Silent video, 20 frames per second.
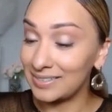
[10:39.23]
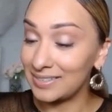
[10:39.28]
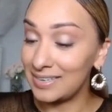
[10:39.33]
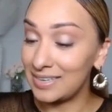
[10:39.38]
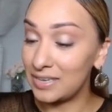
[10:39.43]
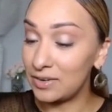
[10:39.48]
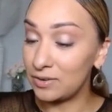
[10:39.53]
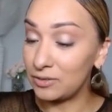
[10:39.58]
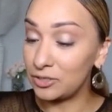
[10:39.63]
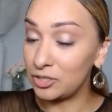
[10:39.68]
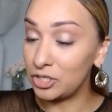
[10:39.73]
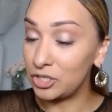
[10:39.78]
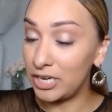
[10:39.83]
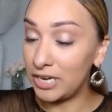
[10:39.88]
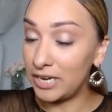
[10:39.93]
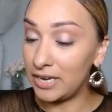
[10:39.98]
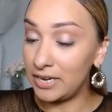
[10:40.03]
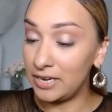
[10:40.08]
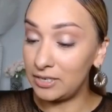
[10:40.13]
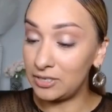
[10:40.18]
It'll
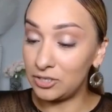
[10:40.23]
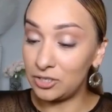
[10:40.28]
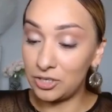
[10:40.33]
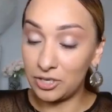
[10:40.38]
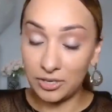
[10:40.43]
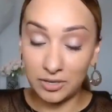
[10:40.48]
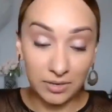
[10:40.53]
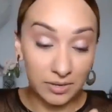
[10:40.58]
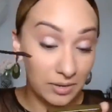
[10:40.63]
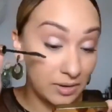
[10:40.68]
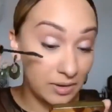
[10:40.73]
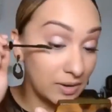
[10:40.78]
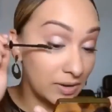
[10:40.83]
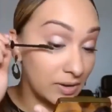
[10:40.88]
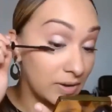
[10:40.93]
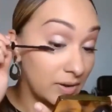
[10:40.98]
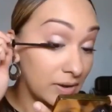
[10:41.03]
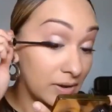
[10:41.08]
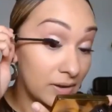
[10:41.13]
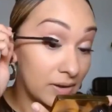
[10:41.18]
change
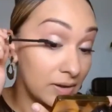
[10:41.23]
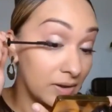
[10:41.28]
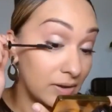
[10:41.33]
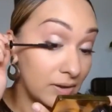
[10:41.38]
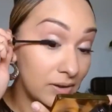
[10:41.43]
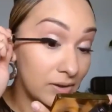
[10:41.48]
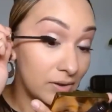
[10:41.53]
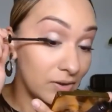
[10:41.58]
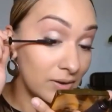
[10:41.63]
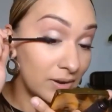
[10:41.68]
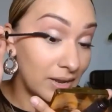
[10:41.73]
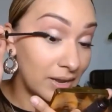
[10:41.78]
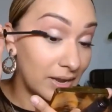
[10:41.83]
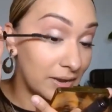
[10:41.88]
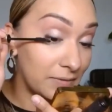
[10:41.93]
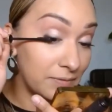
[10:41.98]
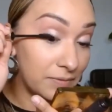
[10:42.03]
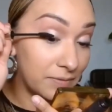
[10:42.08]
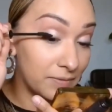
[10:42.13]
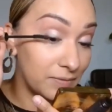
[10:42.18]
your
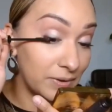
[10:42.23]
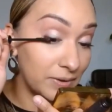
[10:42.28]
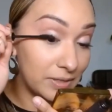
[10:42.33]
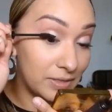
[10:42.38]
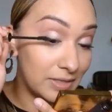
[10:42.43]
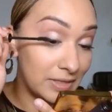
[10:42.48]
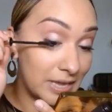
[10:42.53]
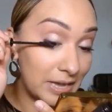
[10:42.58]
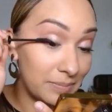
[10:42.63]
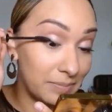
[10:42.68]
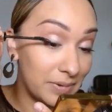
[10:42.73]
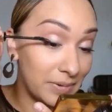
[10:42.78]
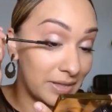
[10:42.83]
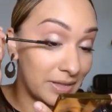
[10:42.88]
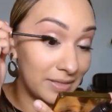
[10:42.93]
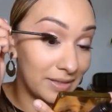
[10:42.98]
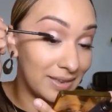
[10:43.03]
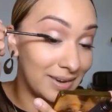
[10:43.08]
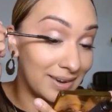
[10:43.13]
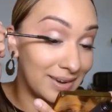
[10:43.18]
life with that
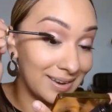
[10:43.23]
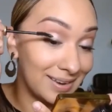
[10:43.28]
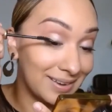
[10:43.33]
method.